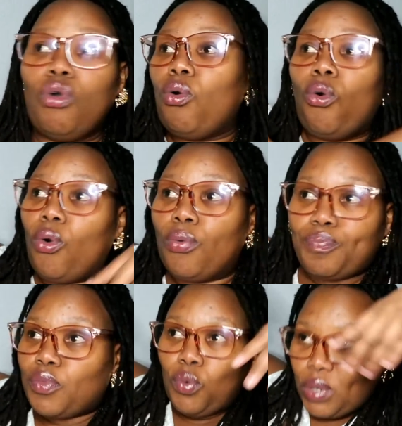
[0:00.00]
or
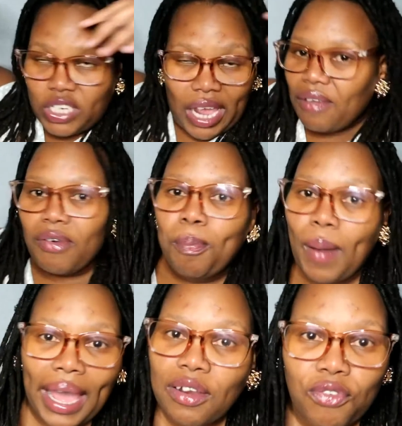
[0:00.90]
whichever
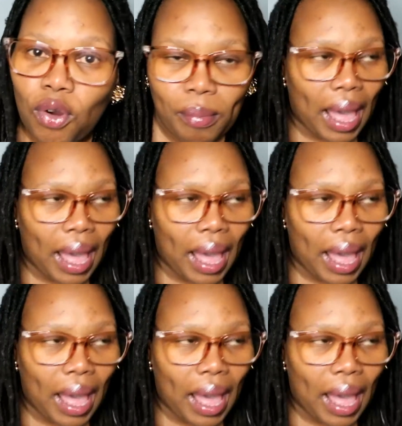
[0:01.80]
platform,